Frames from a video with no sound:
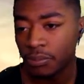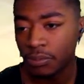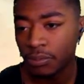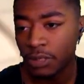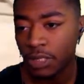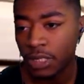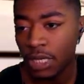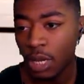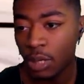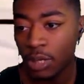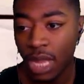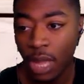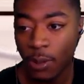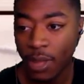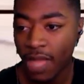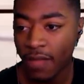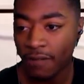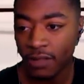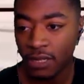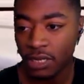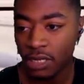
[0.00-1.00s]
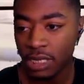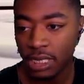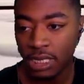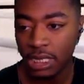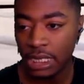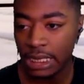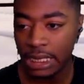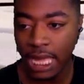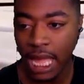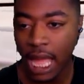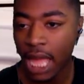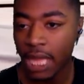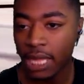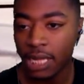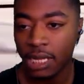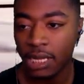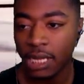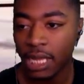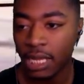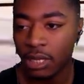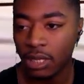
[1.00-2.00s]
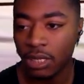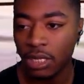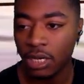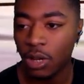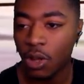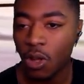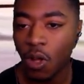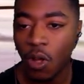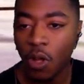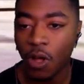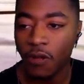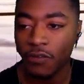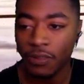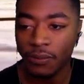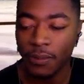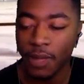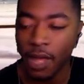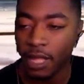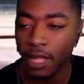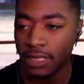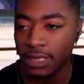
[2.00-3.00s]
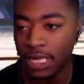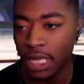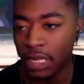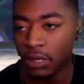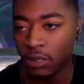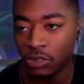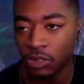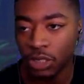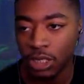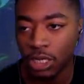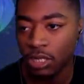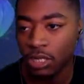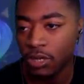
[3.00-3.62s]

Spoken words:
you know, now we have Klee, Kaeya, like, you know, all the Mondstadters are getting their